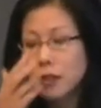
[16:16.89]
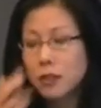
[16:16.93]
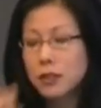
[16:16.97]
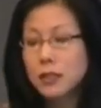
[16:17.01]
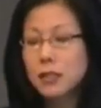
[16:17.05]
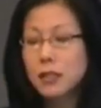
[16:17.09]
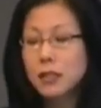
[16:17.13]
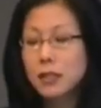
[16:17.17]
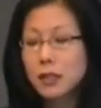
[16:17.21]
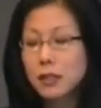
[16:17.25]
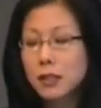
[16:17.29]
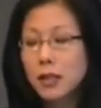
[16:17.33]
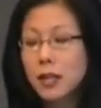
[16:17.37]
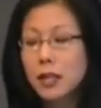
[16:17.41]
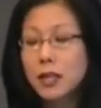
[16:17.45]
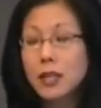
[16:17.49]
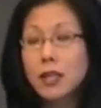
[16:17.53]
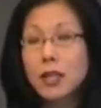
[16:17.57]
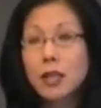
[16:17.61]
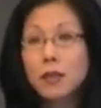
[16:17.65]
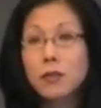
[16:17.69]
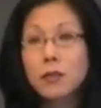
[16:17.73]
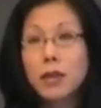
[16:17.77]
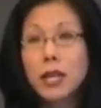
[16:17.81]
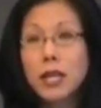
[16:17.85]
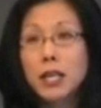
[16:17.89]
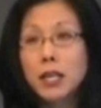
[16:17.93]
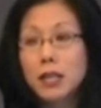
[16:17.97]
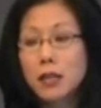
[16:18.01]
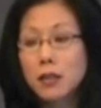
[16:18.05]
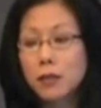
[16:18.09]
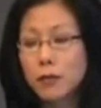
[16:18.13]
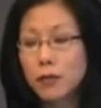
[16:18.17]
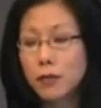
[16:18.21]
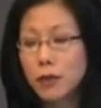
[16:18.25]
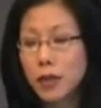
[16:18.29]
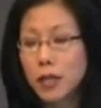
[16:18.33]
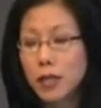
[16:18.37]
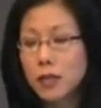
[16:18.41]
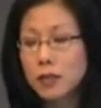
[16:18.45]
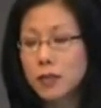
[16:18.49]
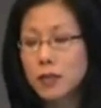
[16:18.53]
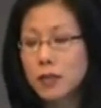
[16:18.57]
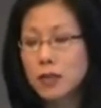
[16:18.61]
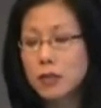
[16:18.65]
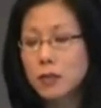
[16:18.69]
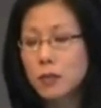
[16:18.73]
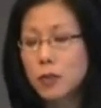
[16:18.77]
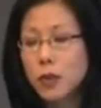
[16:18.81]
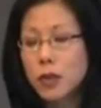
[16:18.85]
articulating and ranking friends
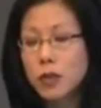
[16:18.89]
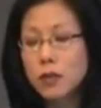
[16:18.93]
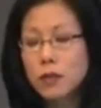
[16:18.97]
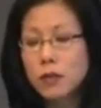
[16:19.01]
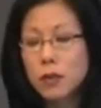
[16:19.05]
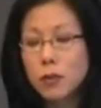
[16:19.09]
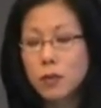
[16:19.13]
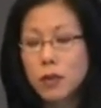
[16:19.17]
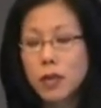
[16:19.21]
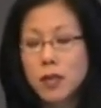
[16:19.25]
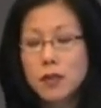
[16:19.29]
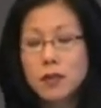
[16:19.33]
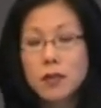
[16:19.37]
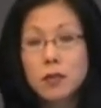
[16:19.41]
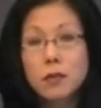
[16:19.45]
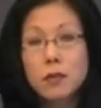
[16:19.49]
is one of the ways